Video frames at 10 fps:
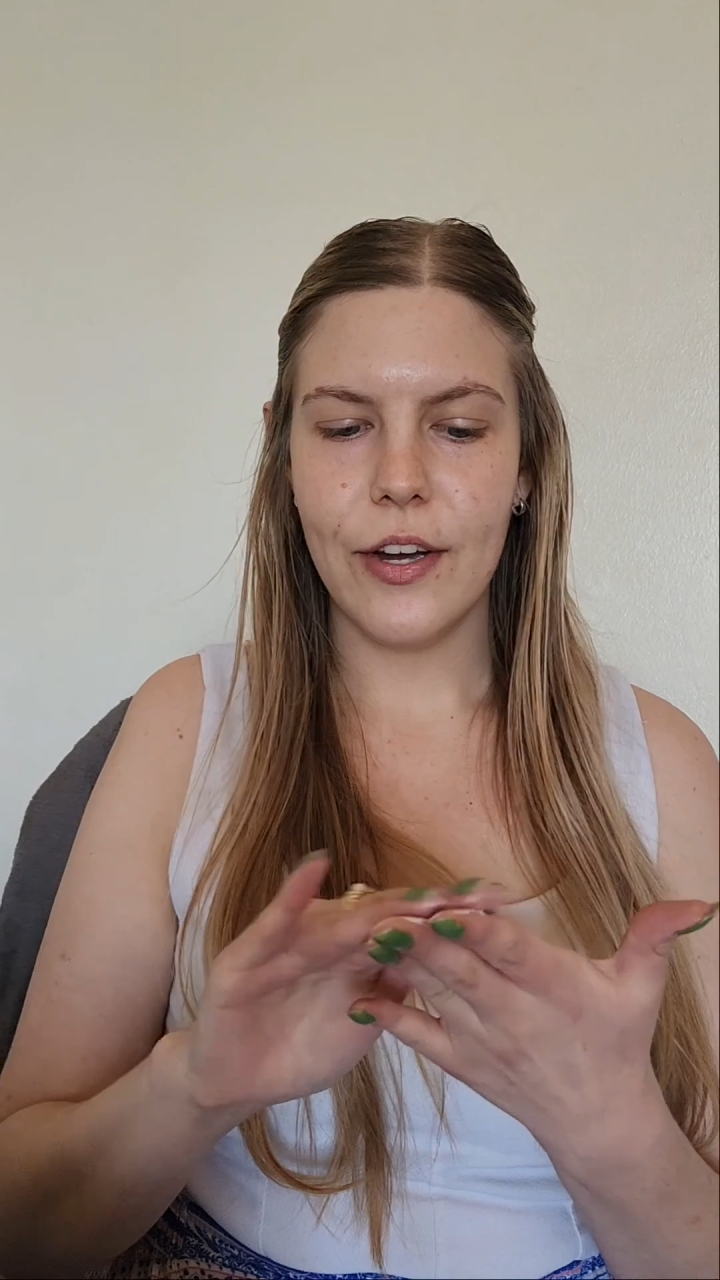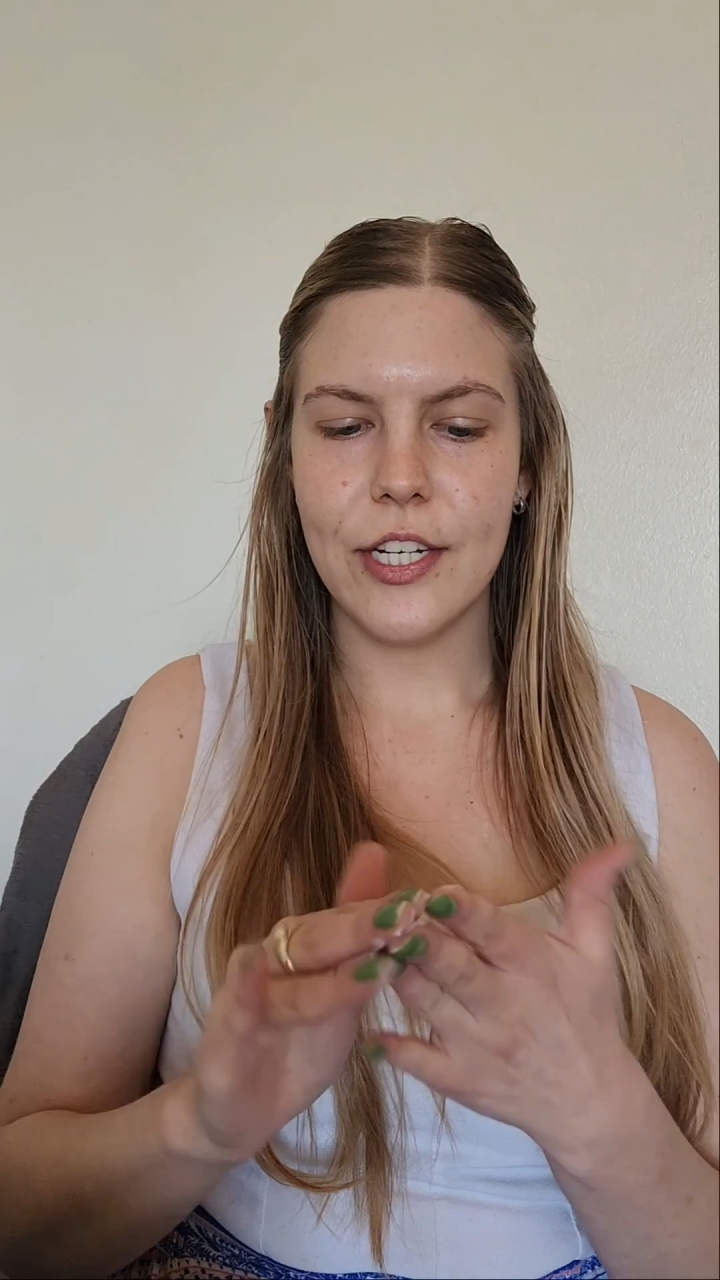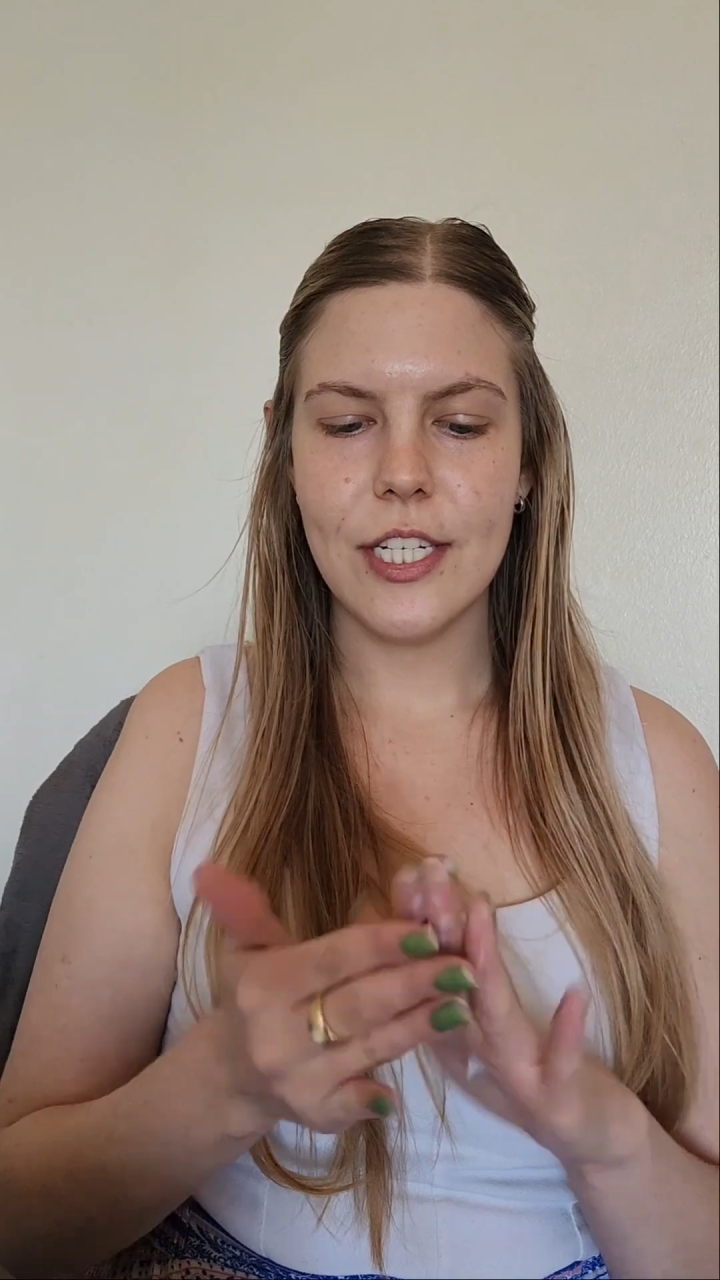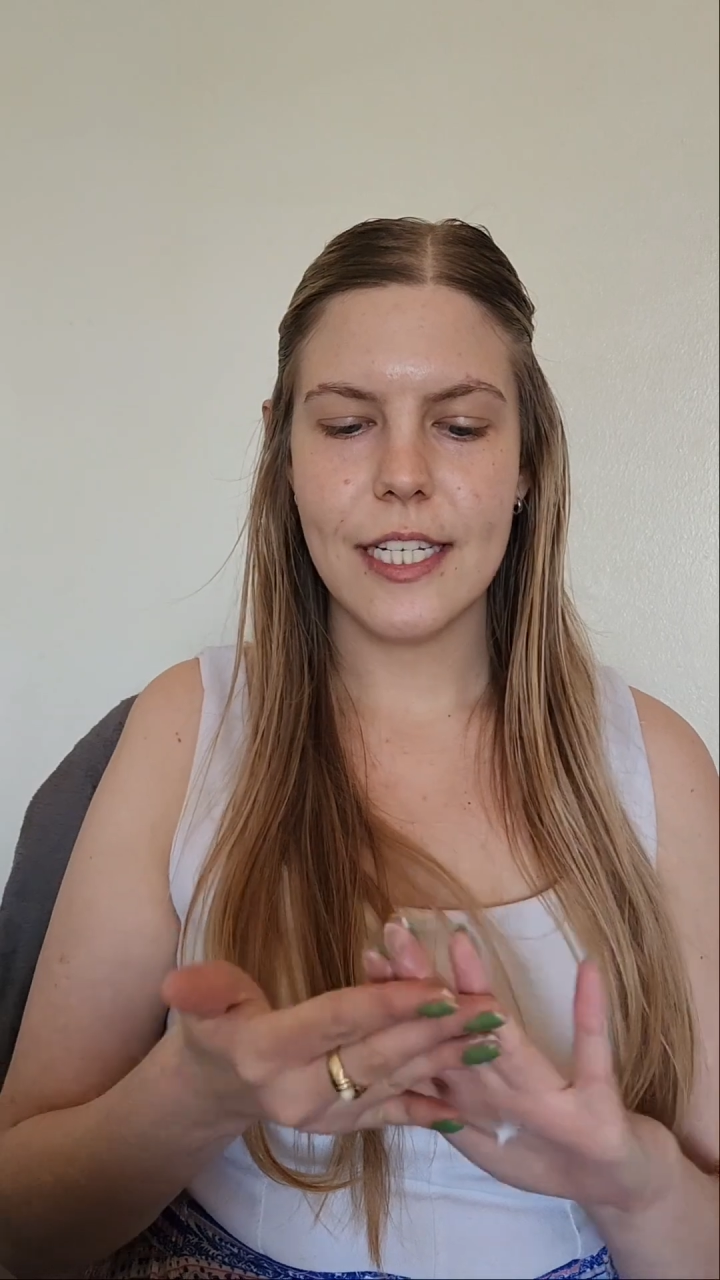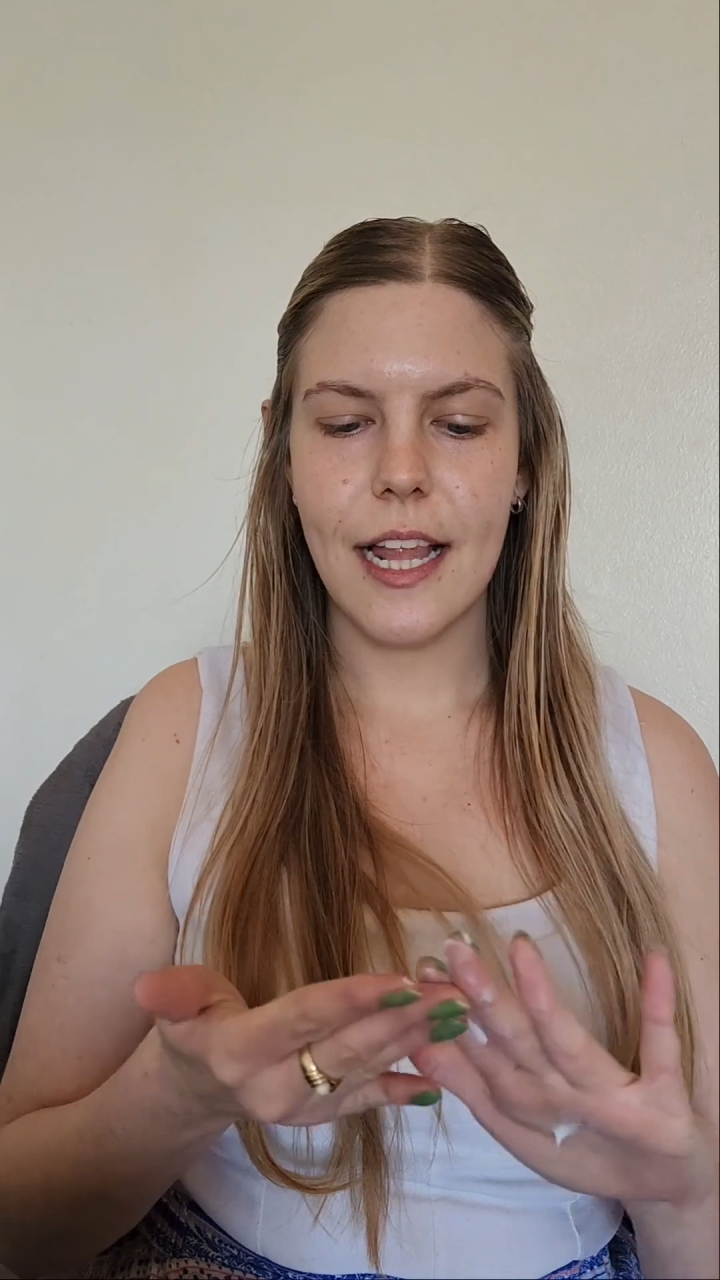
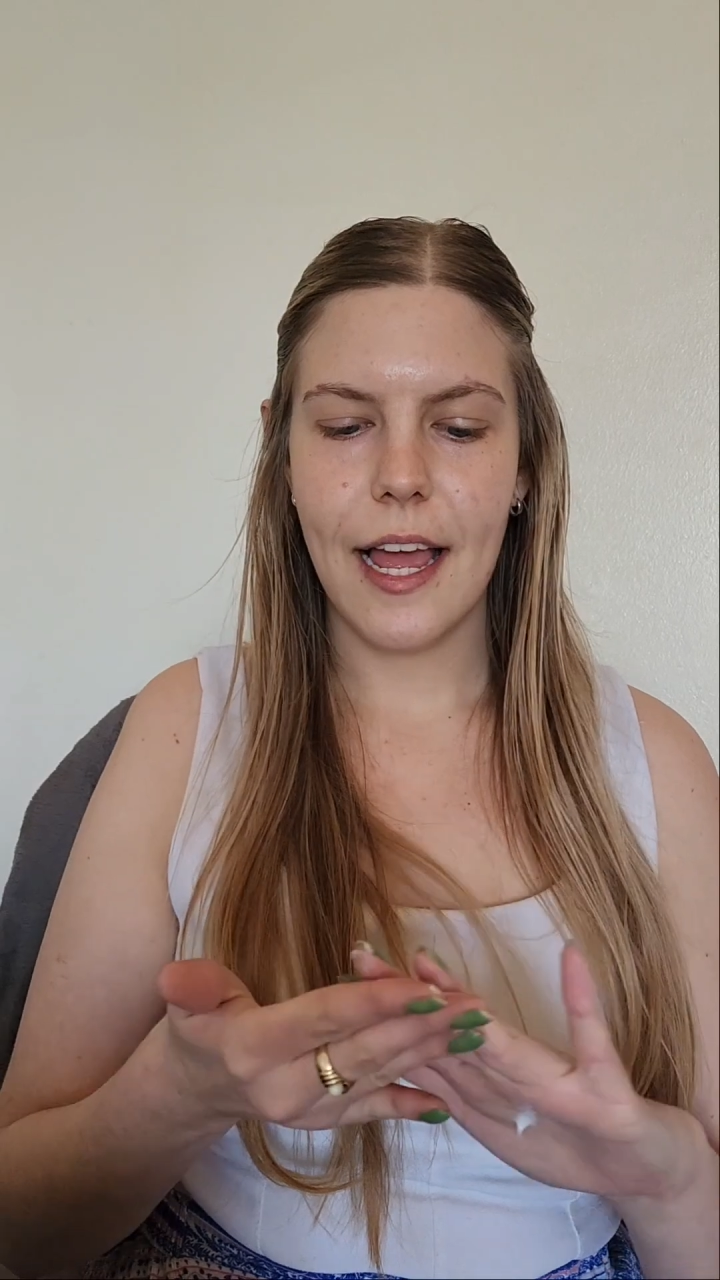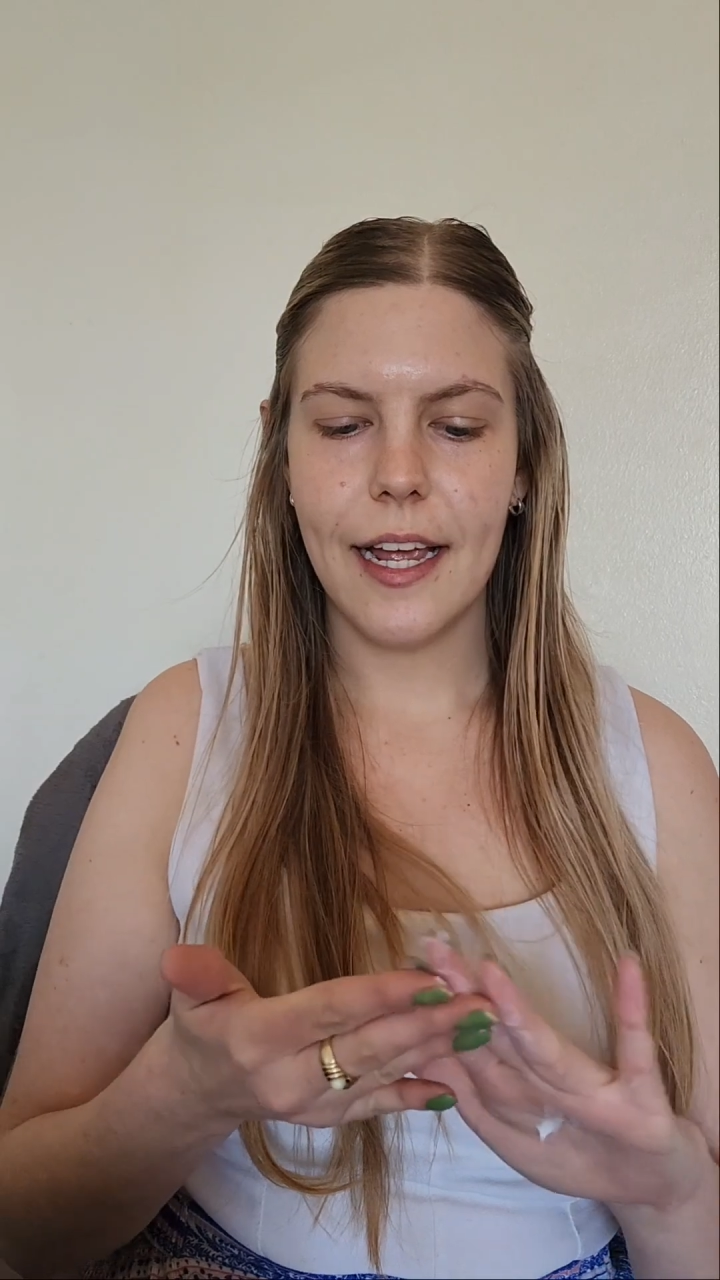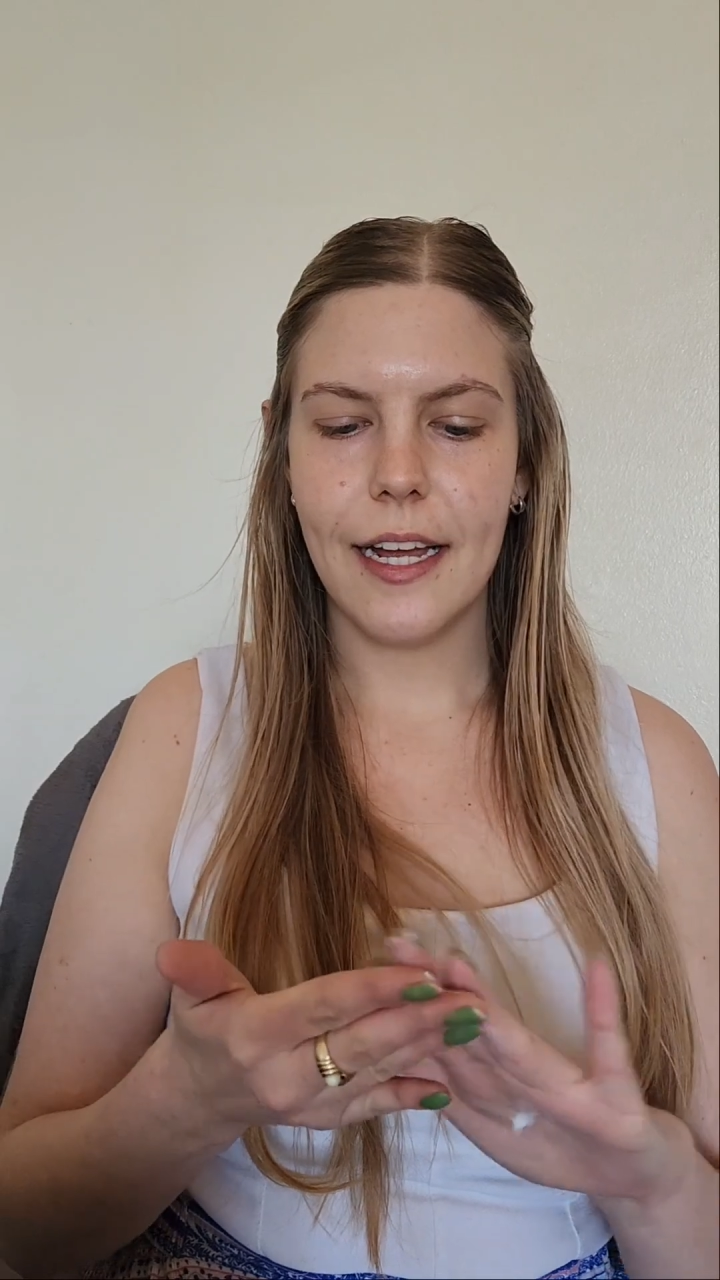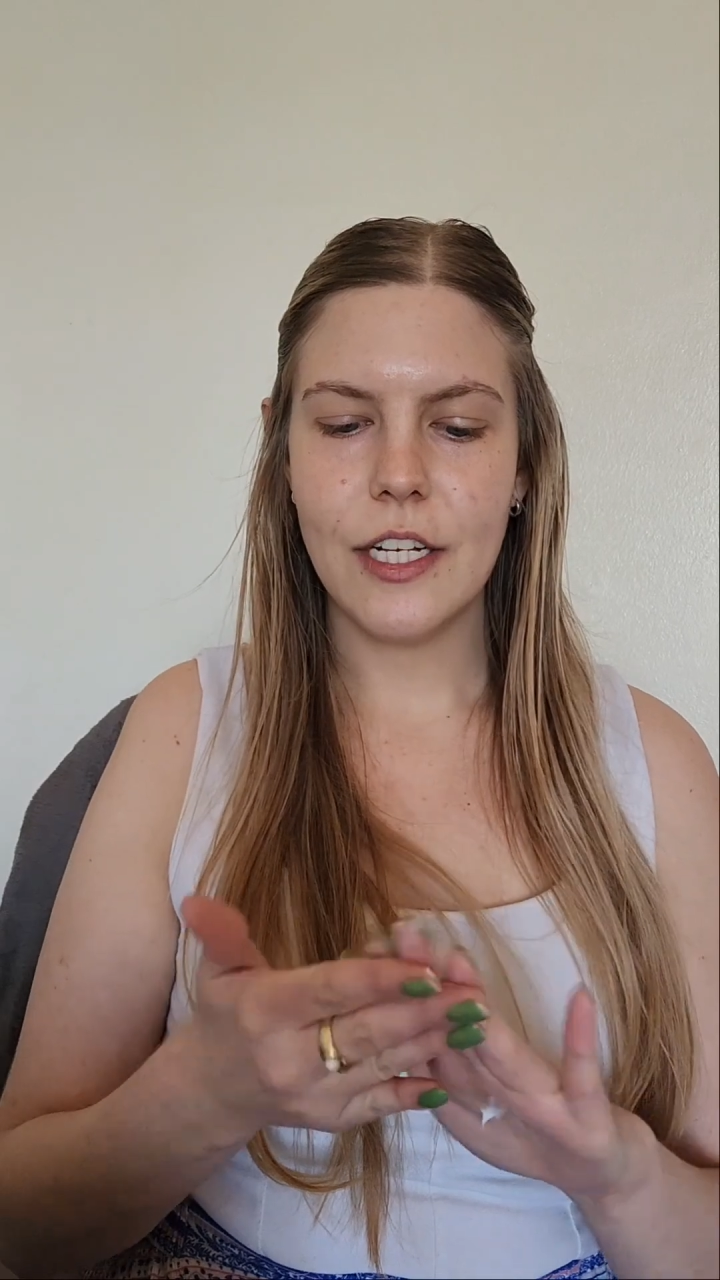it's just like